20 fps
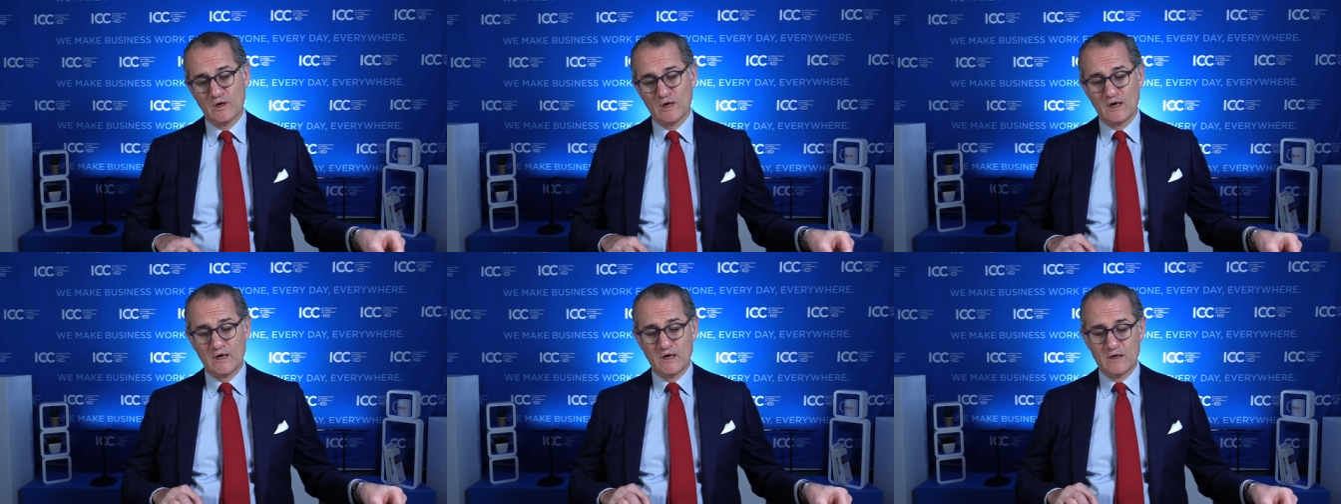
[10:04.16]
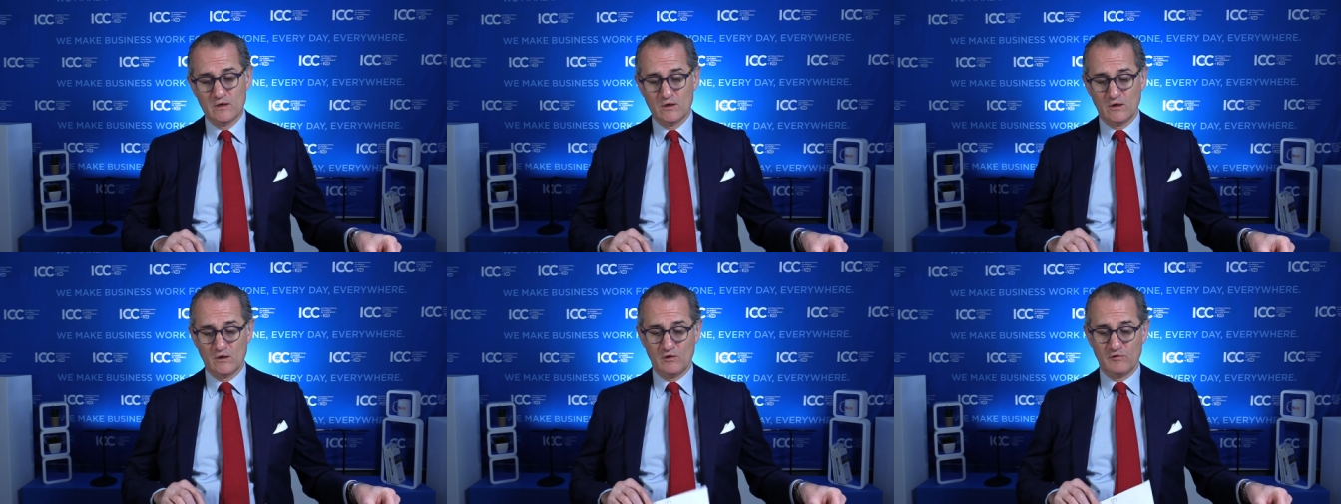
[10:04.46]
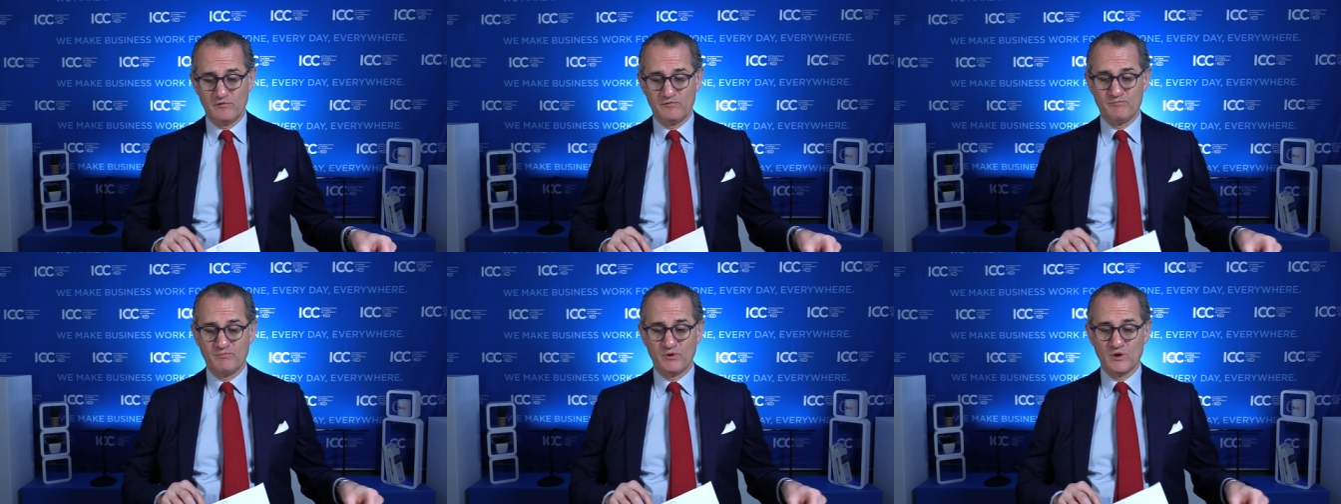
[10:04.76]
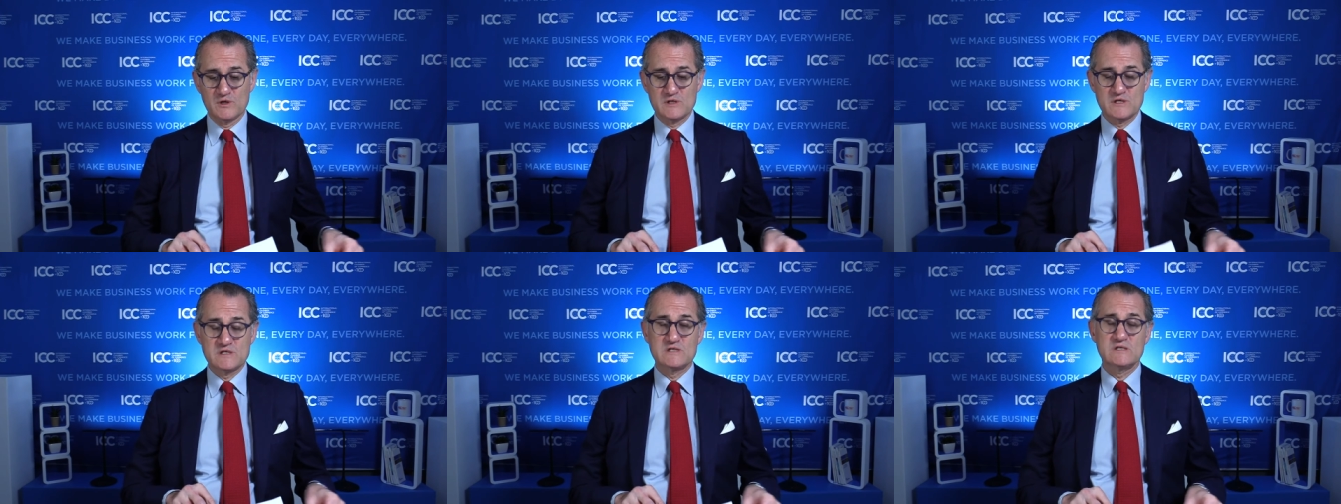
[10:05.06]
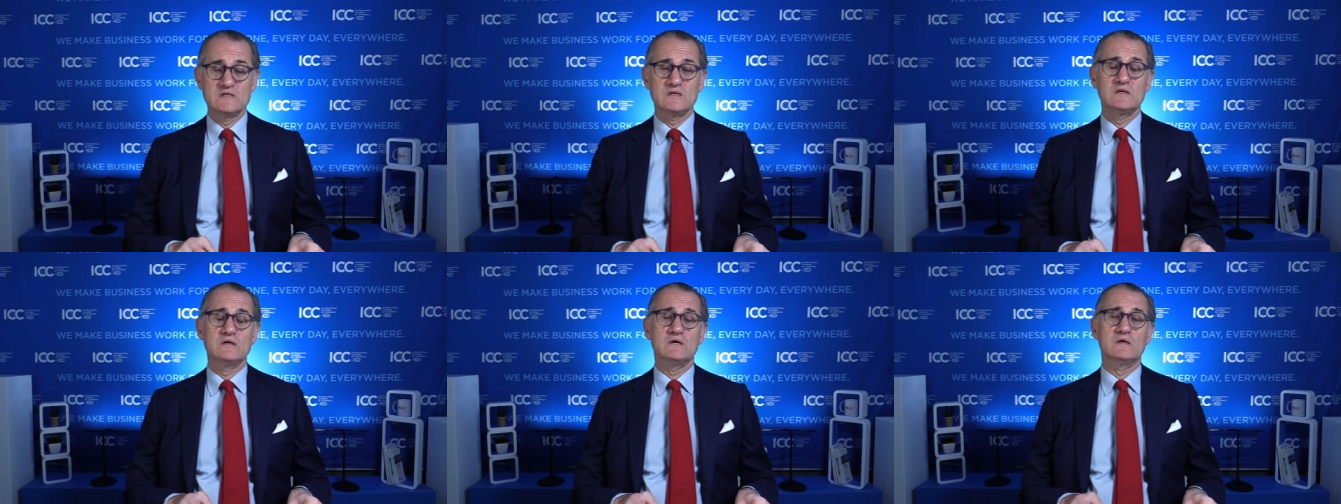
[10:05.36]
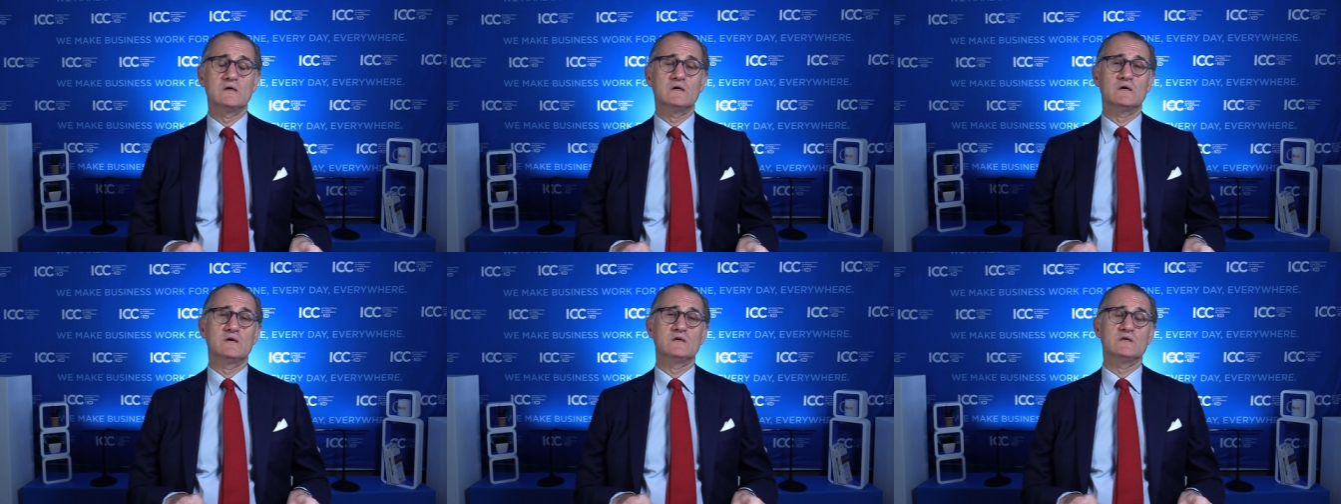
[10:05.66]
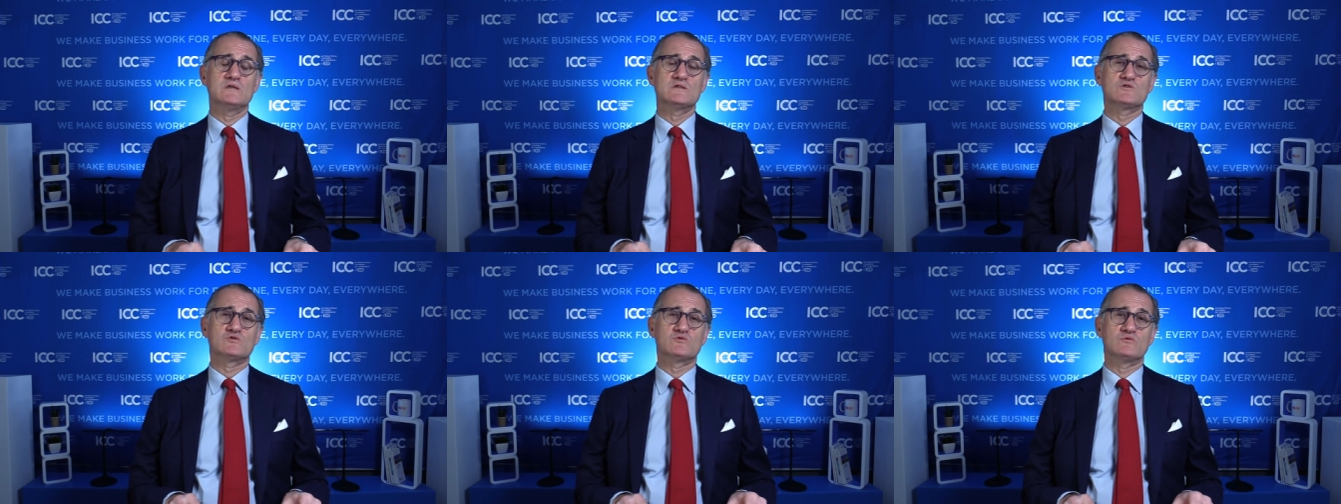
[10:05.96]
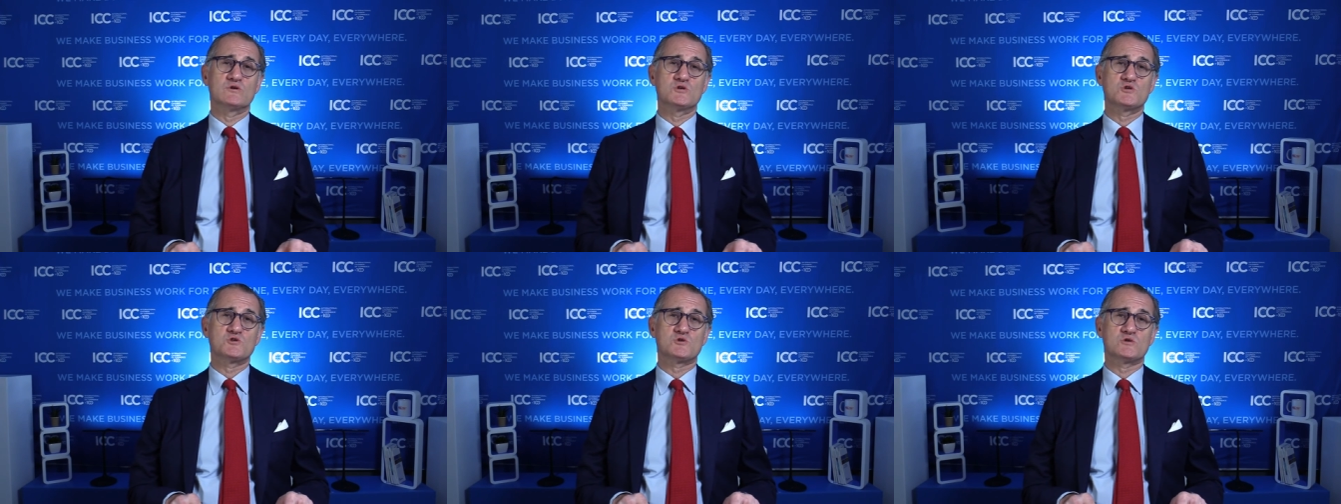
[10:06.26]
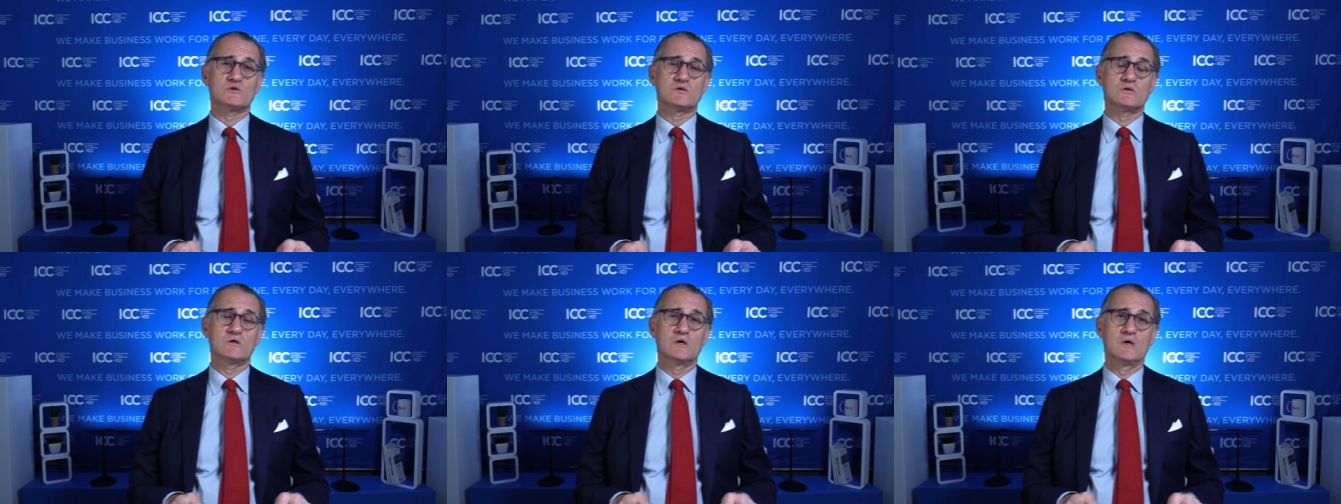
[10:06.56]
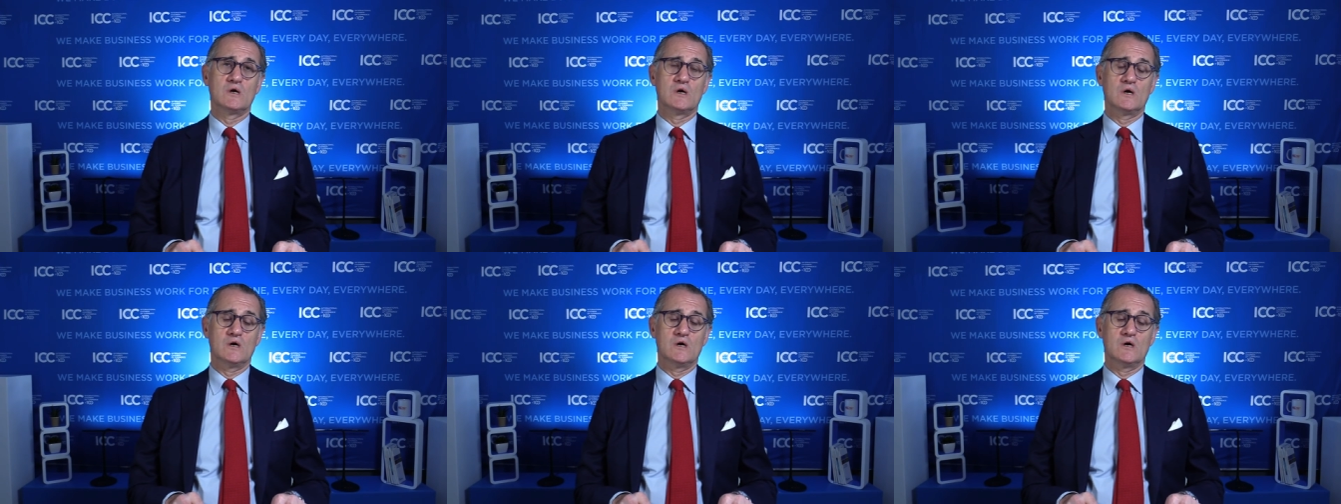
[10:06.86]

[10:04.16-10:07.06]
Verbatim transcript: line of policy uh, is to ensure